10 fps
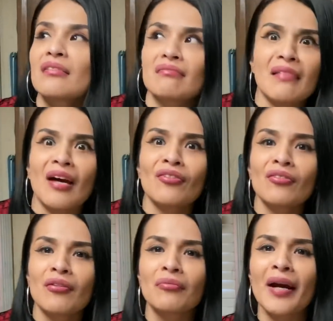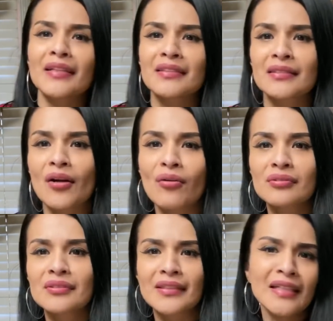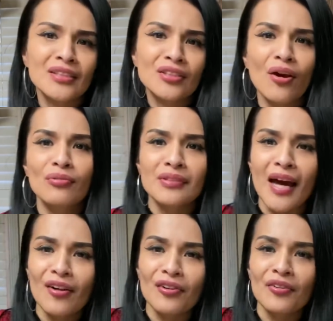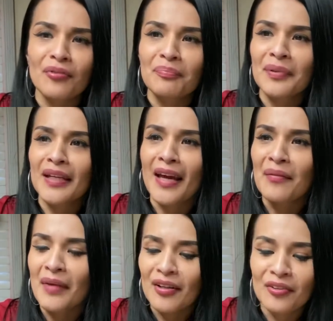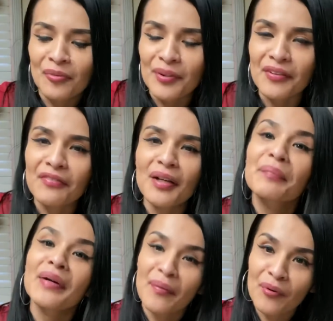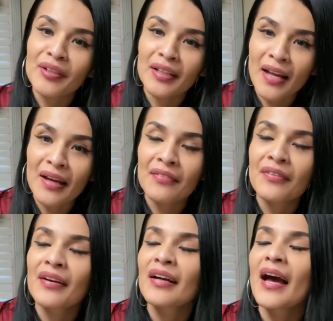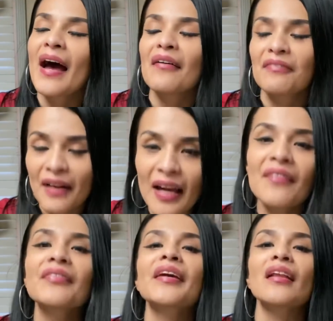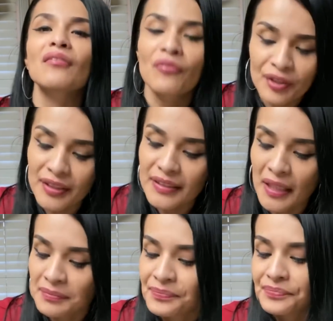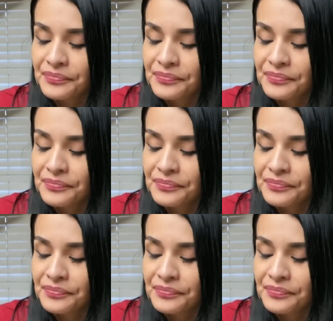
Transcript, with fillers: I don't know, West Coast, East Coast, I don't know, PM, I don't know what the fuck, but I'm going to live at 5 California time.